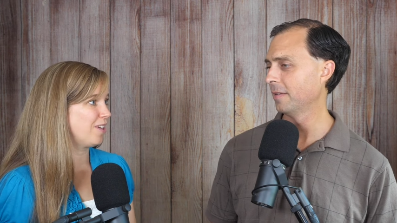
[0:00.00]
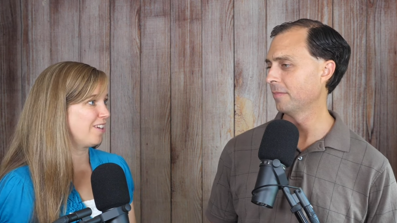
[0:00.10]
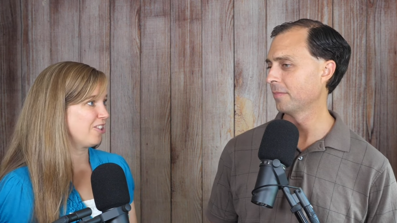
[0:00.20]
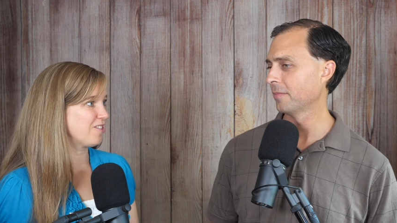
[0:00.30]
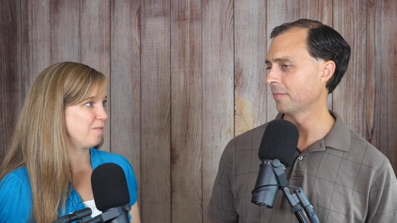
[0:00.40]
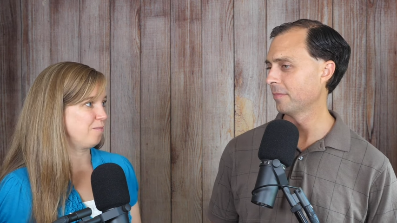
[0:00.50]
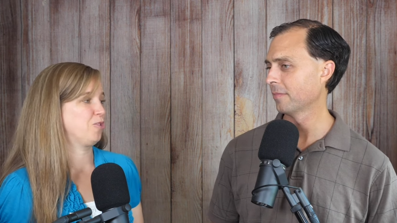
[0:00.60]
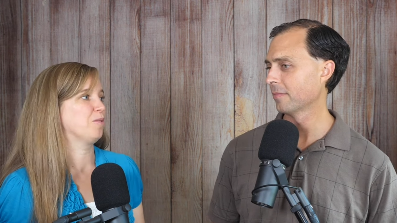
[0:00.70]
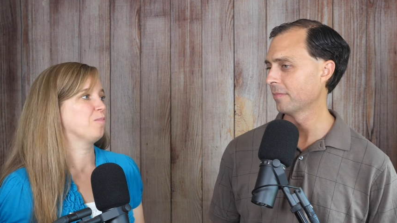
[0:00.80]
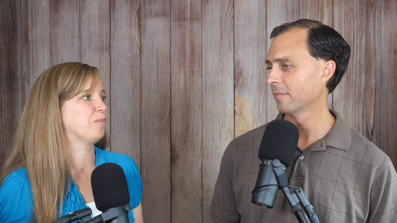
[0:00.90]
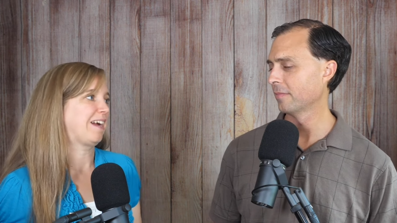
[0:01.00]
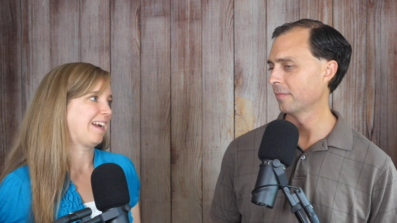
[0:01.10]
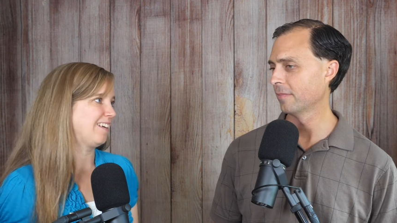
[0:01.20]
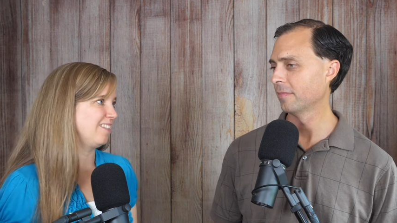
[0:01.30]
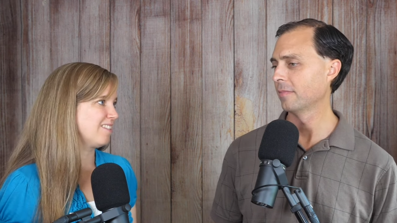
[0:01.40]
Speaker 1: what are some good
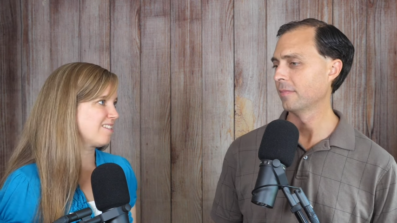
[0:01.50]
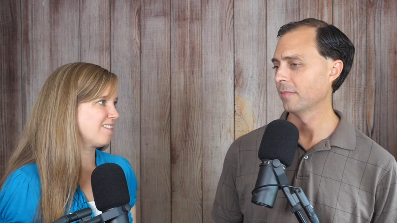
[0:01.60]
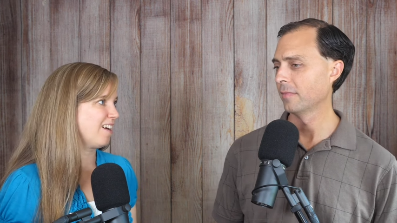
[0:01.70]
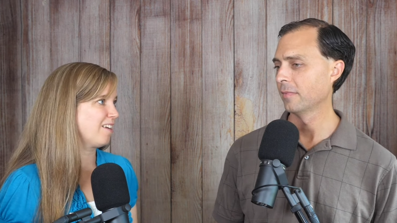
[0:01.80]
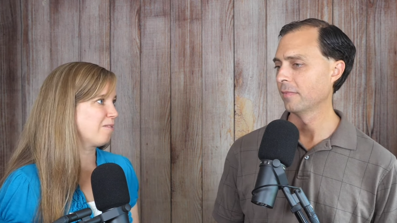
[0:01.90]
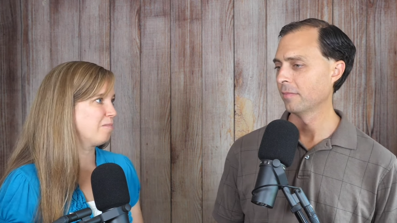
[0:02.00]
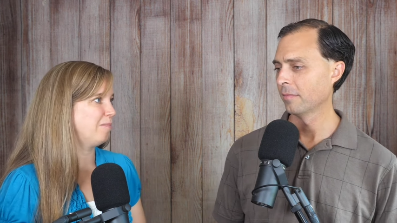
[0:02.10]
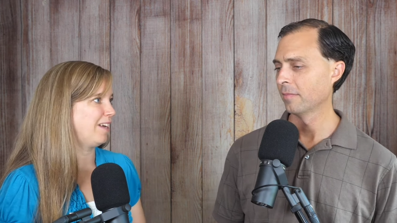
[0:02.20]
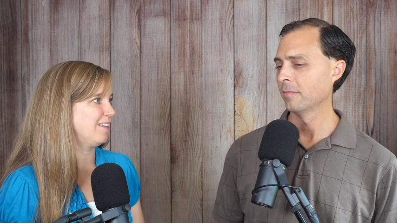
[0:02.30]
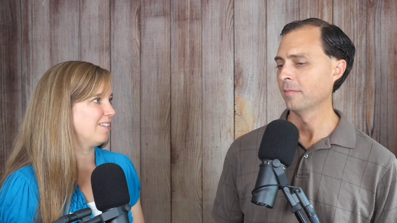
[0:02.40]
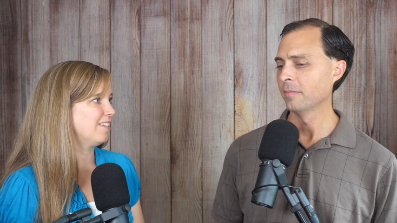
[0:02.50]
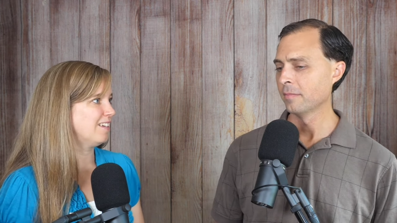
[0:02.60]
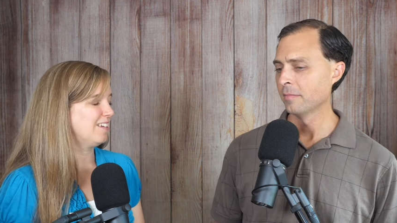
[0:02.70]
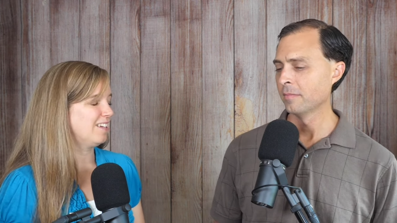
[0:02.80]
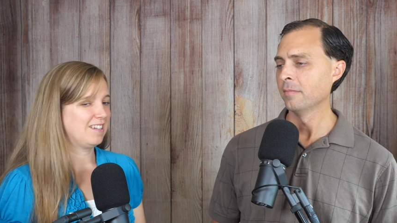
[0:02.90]
brands that might,
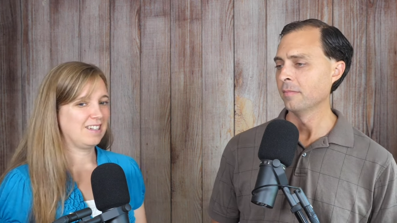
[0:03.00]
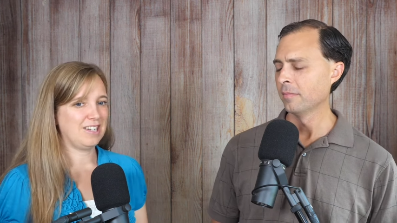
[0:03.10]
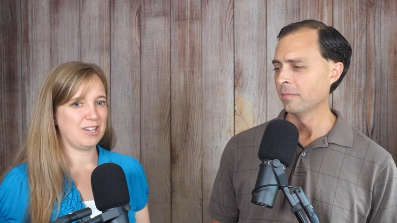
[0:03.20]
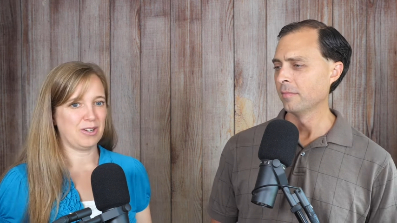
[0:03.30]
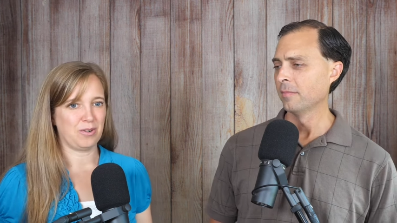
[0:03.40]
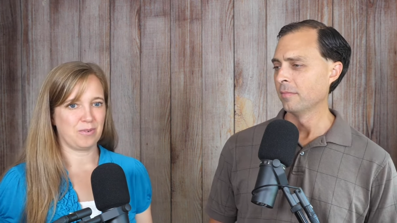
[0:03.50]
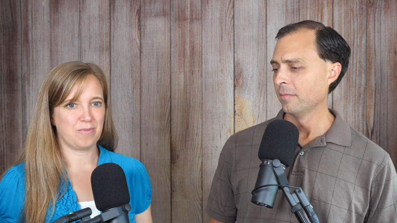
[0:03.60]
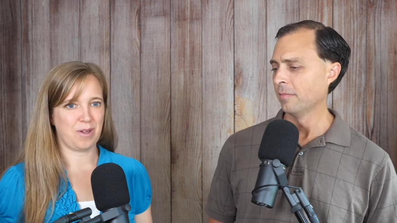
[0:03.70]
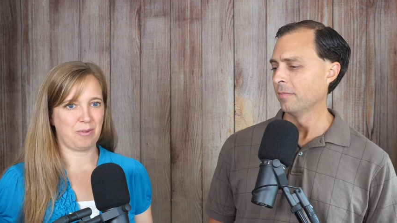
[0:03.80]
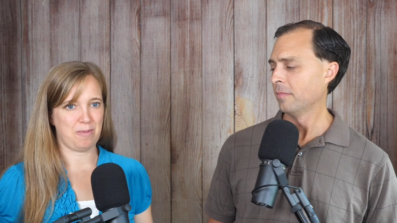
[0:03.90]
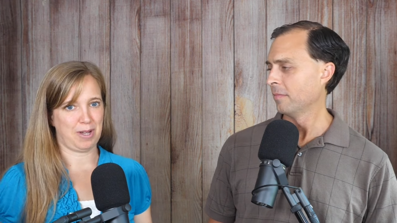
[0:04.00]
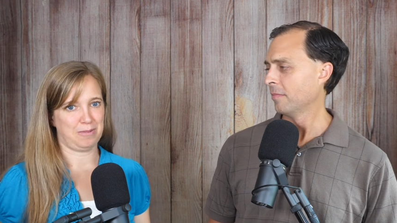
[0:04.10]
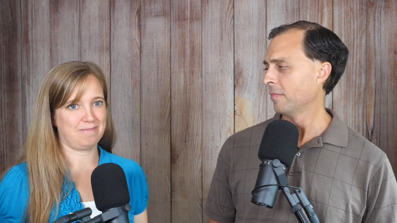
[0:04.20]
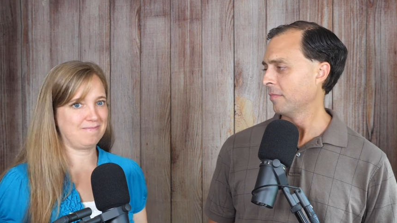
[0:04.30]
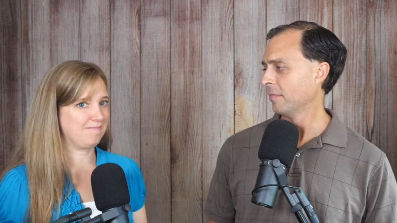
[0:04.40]
you know, that we
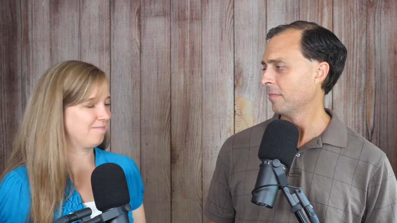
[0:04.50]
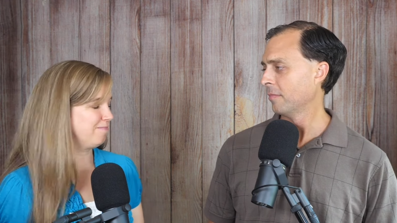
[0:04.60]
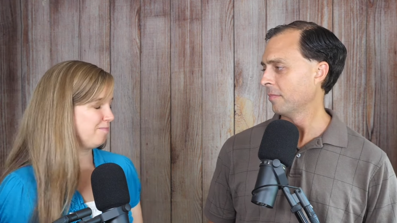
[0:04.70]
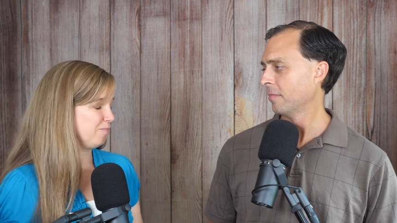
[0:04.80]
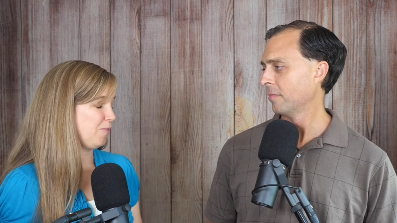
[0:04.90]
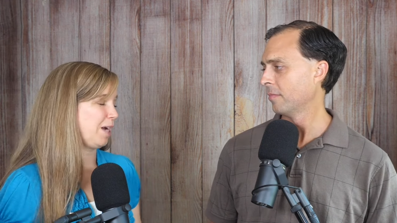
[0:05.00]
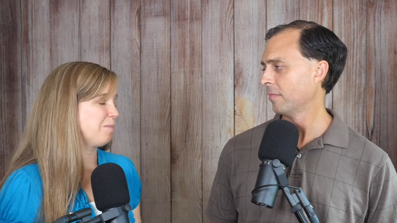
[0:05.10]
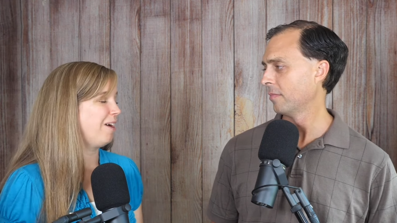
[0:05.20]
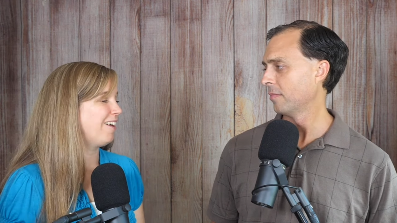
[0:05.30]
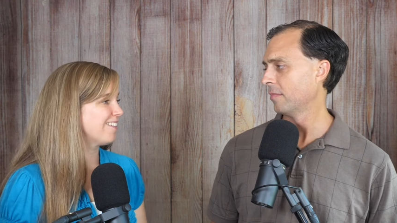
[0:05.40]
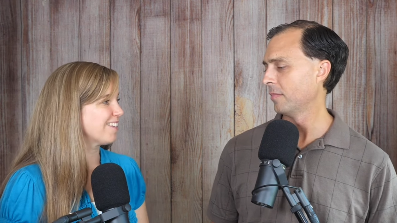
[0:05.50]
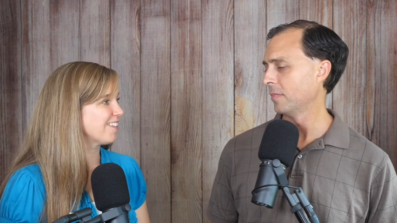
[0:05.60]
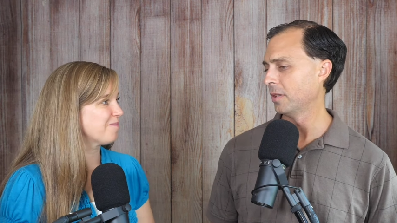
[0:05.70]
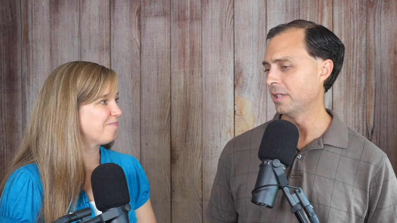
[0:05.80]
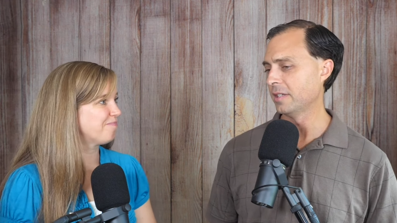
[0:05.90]
might recommend?
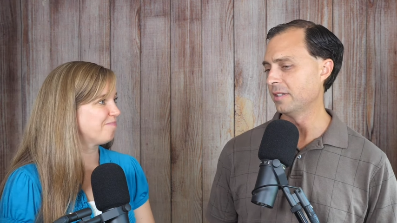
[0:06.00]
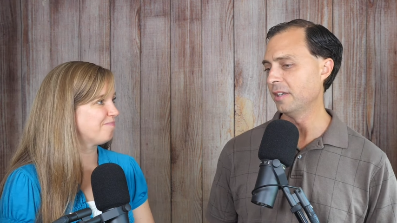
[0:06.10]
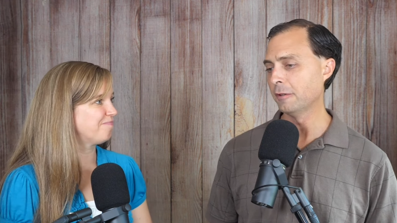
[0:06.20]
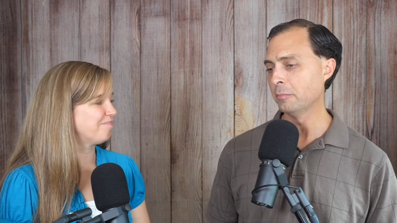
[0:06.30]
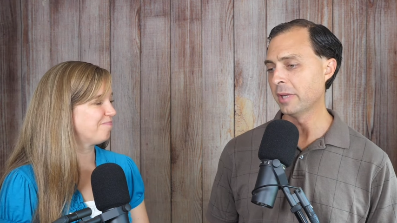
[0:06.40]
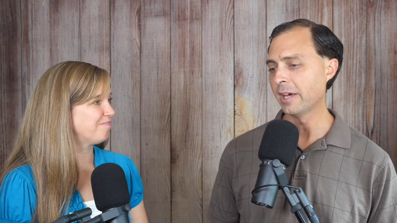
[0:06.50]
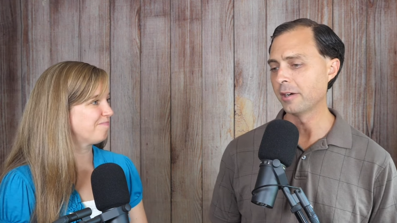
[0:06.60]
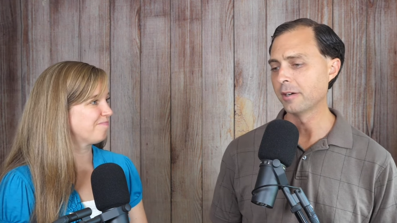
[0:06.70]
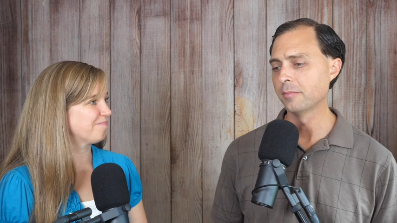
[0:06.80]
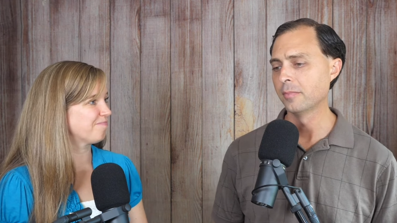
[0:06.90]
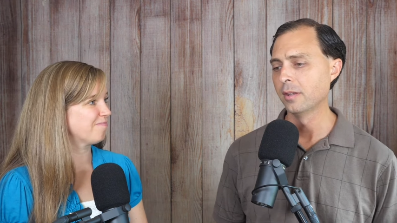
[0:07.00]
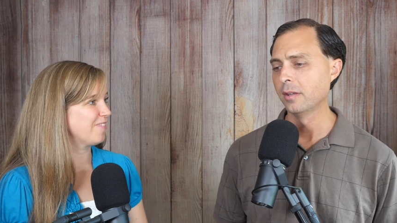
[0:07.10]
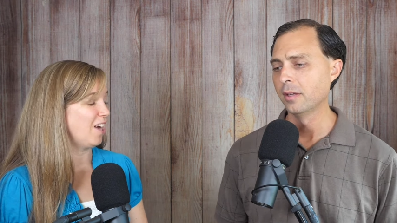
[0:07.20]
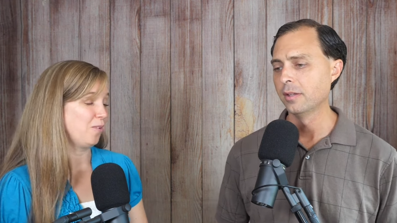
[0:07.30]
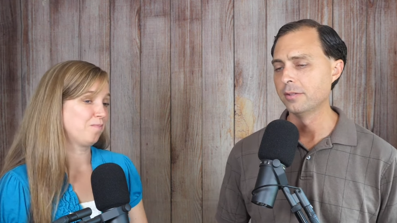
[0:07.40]
Speaker 2: And does it even matter?
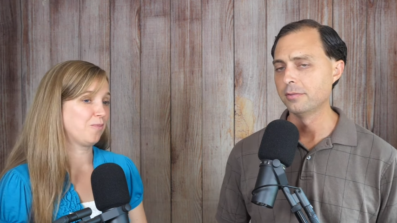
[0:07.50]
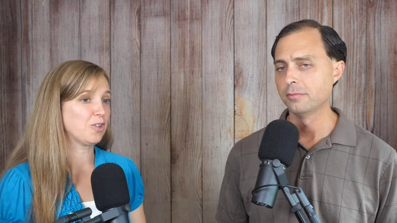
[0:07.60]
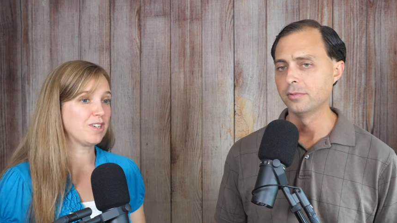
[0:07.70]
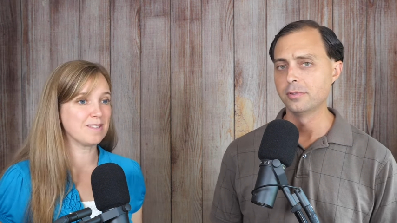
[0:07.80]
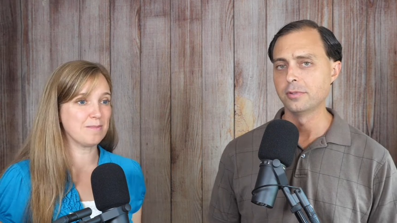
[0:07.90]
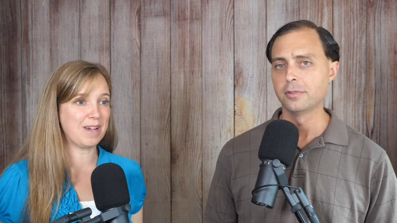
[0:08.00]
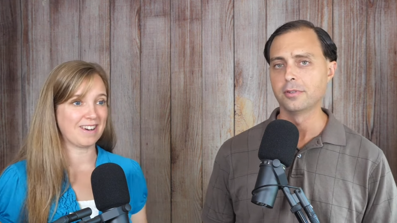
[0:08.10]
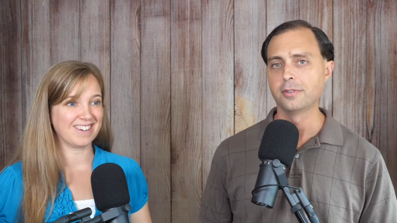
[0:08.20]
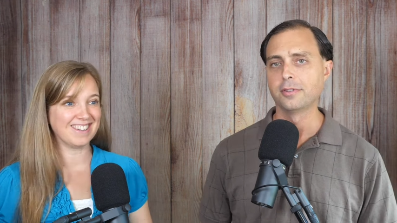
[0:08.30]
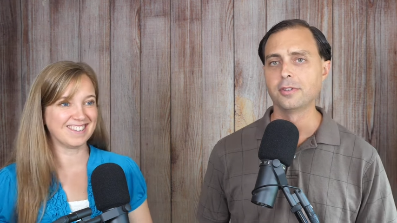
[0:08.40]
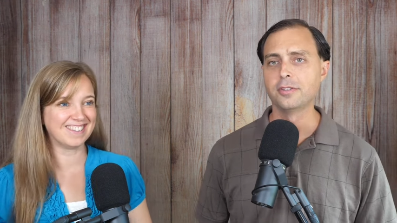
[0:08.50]
Speaker 1: Yeah, or does it matter?